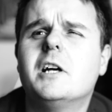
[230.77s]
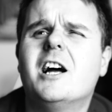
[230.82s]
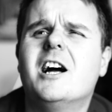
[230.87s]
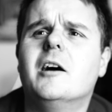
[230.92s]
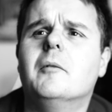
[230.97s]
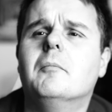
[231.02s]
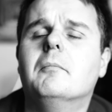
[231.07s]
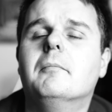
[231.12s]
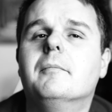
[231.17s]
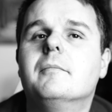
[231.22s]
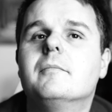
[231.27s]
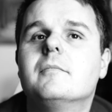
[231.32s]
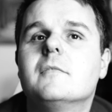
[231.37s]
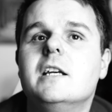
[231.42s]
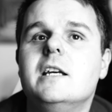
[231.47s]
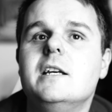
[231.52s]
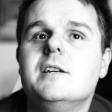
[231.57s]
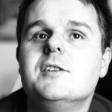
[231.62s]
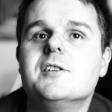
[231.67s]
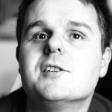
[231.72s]
um,
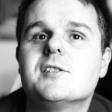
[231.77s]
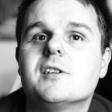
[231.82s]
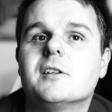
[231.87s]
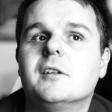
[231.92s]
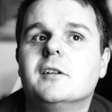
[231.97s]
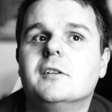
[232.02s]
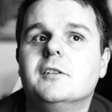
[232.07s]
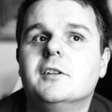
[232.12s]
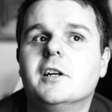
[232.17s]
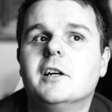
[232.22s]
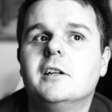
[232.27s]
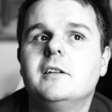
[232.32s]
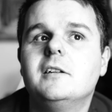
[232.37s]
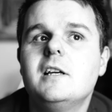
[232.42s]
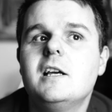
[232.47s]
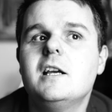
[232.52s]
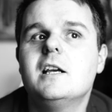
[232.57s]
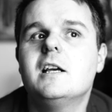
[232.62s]
easier said than done.